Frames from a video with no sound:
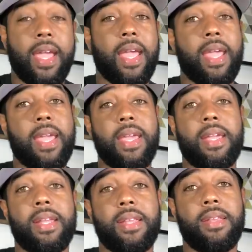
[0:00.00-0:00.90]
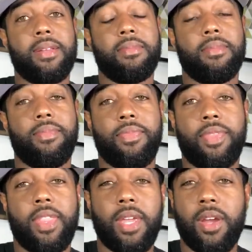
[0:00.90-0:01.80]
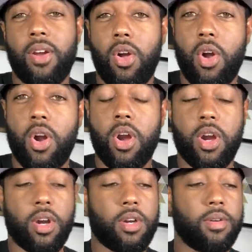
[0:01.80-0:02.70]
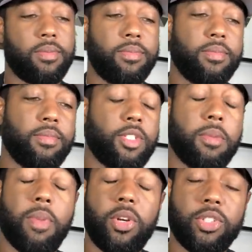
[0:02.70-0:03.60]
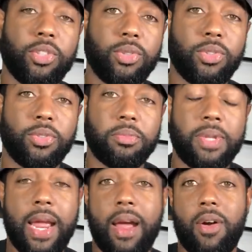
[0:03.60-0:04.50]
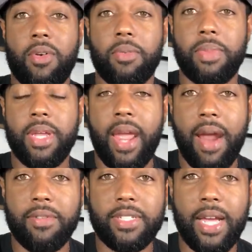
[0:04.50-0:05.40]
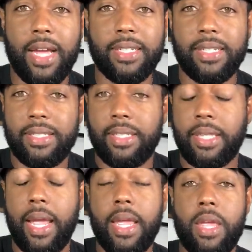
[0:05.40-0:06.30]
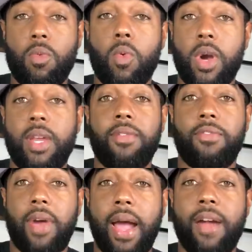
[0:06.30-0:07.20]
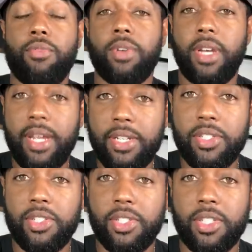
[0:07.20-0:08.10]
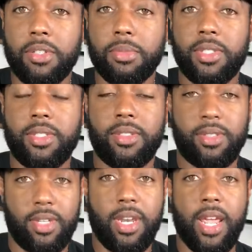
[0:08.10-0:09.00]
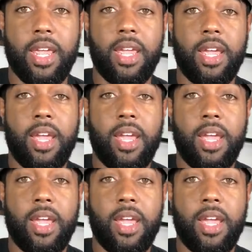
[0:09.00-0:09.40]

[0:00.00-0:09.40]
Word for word: And there are commercials now being advertised that says, hey, one in five relationships today